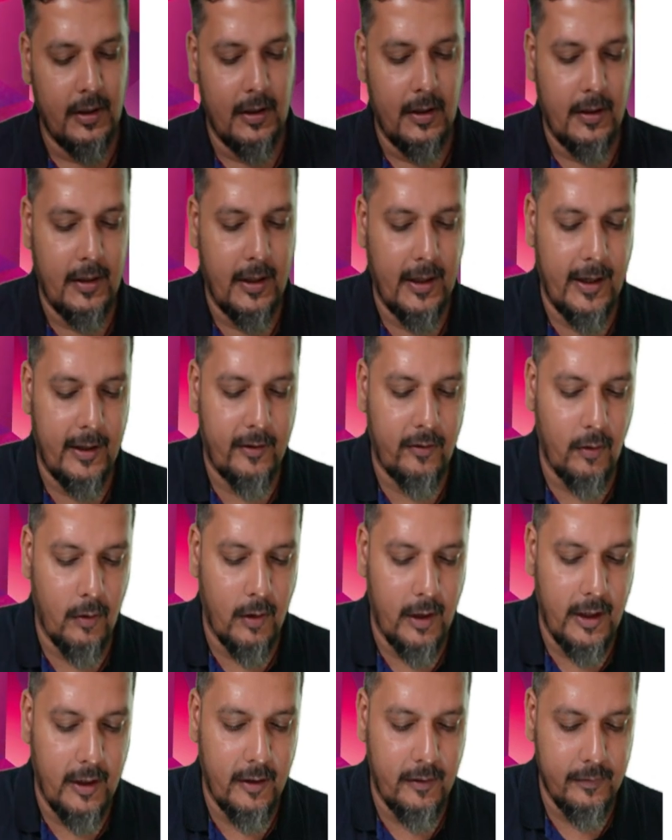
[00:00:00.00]
Tickets
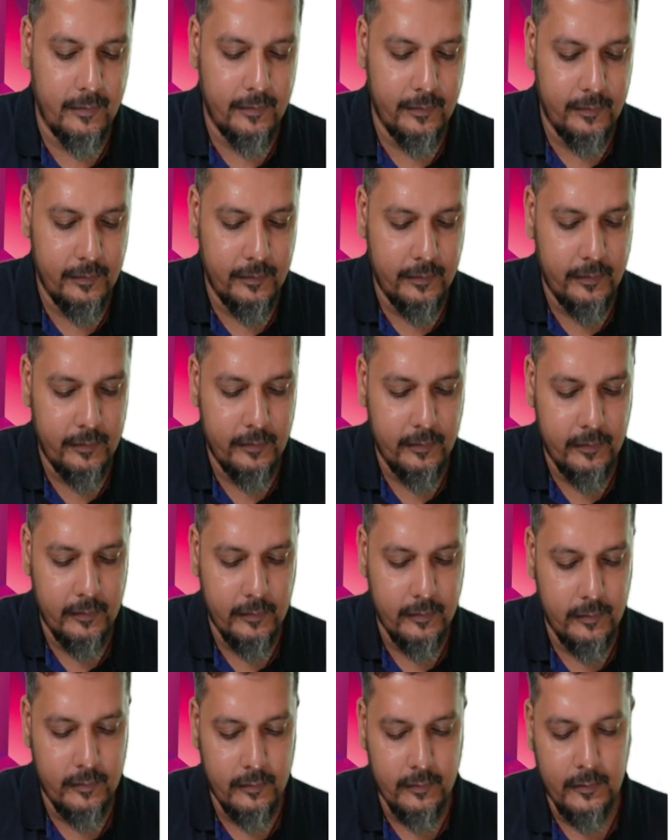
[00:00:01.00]
only
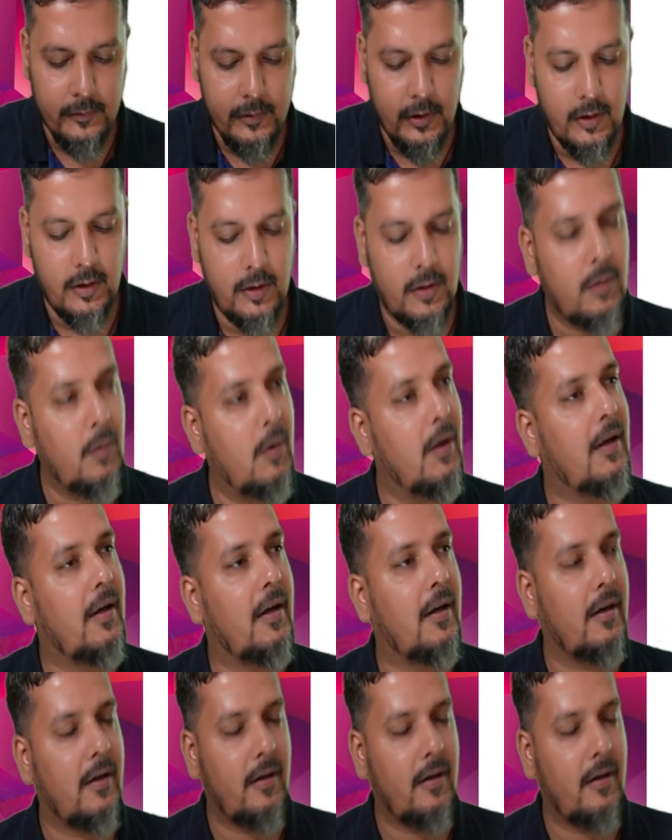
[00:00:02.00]
200.